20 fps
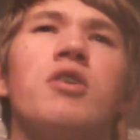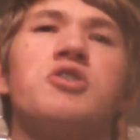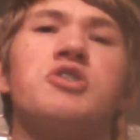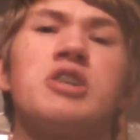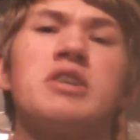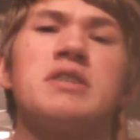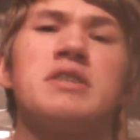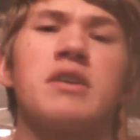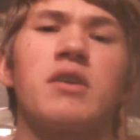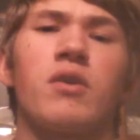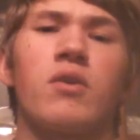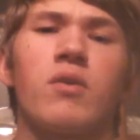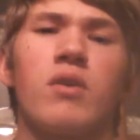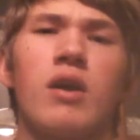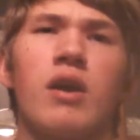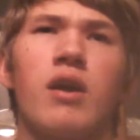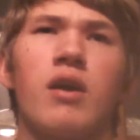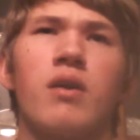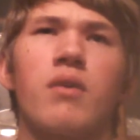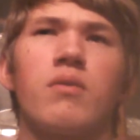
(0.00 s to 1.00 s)
Jason
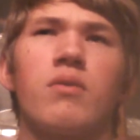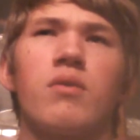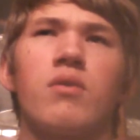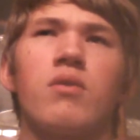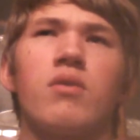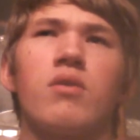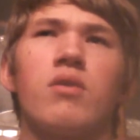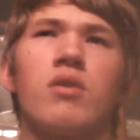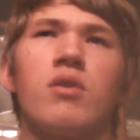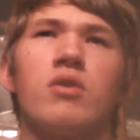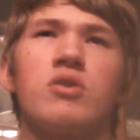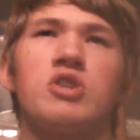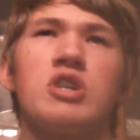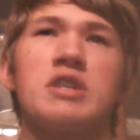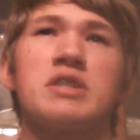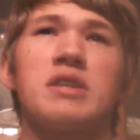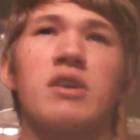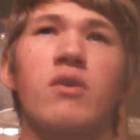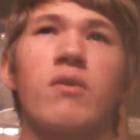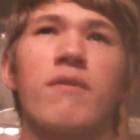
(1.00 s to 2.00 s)

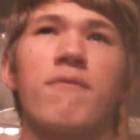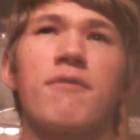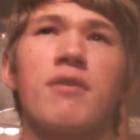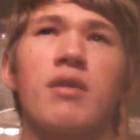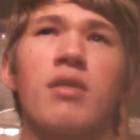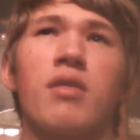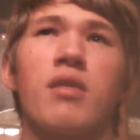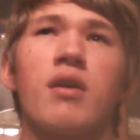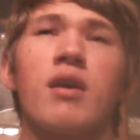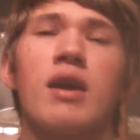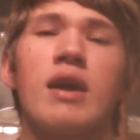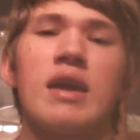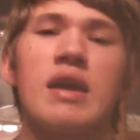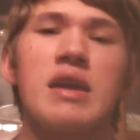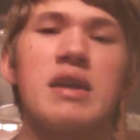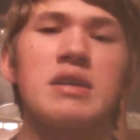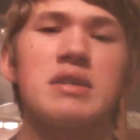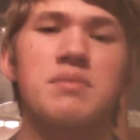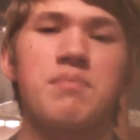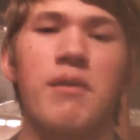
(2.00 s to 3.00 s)
Griffith.
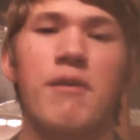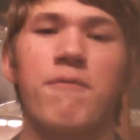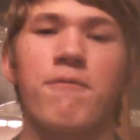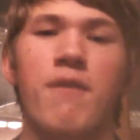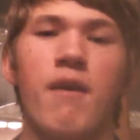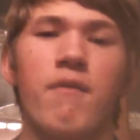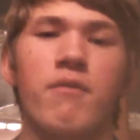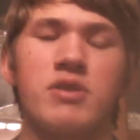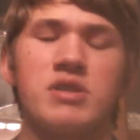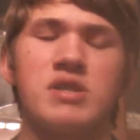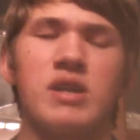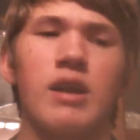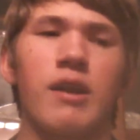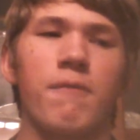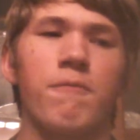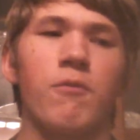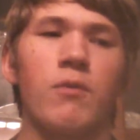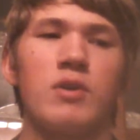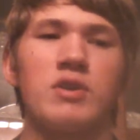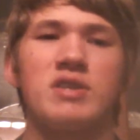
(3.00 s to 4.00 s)
He is my favorite
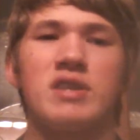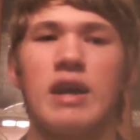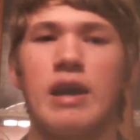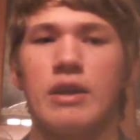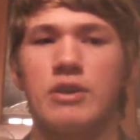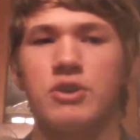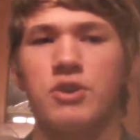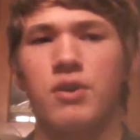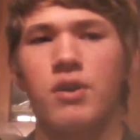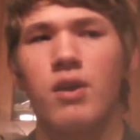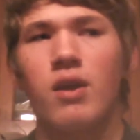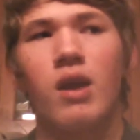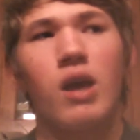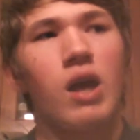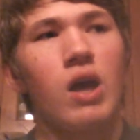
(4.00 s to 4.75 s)
Sonic voice actor.